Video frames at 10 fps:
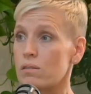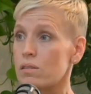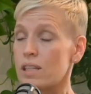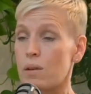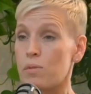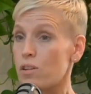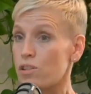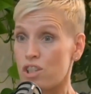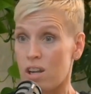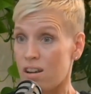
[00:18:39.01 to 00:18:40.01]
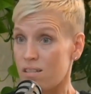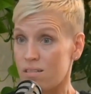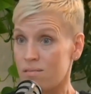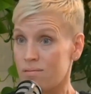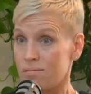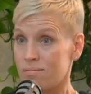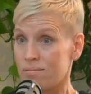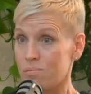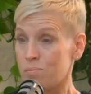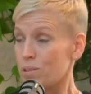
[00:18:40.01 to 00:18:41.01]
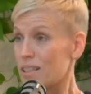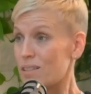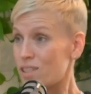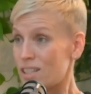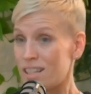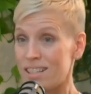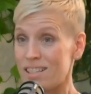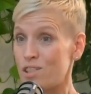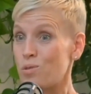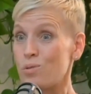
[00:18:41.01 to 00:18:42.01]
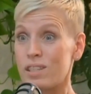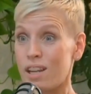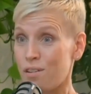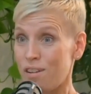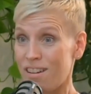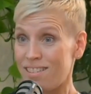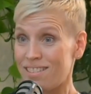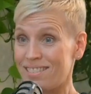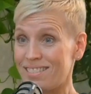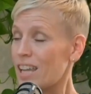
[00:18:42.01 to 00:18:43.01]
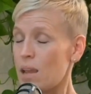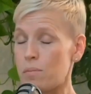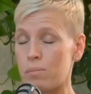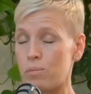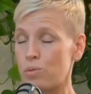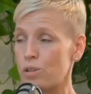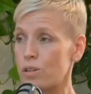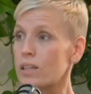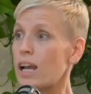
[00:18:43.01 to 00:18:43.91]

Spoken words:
Same with our chair, believes in us, knew Sarah, came on board.